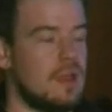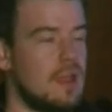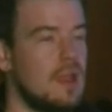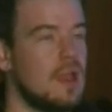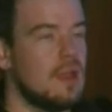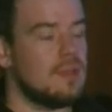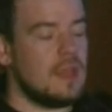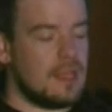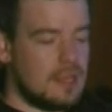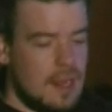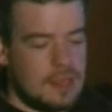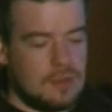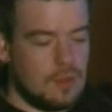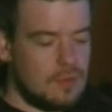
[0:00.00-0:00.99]
They they
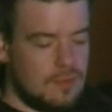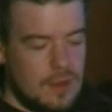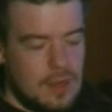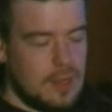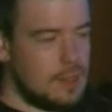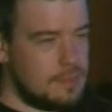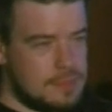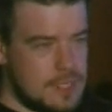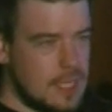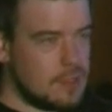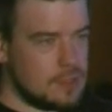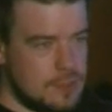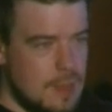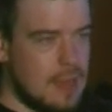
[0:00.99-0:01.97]
connect to it very
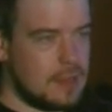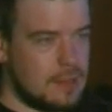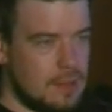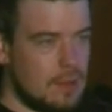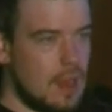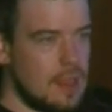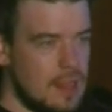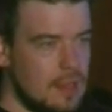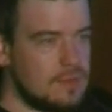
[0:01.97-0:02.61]
psychosomatically, right?